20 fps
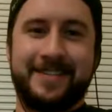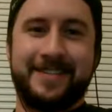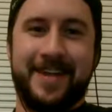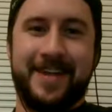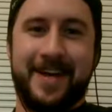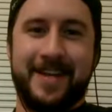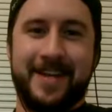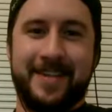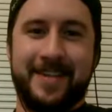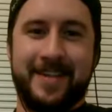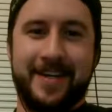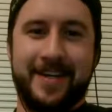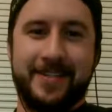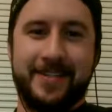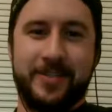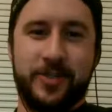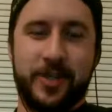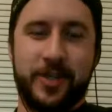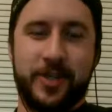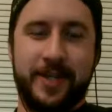Not a thing
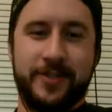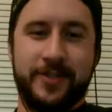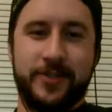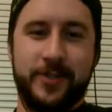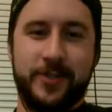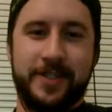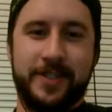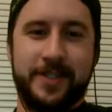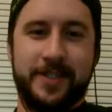has changed.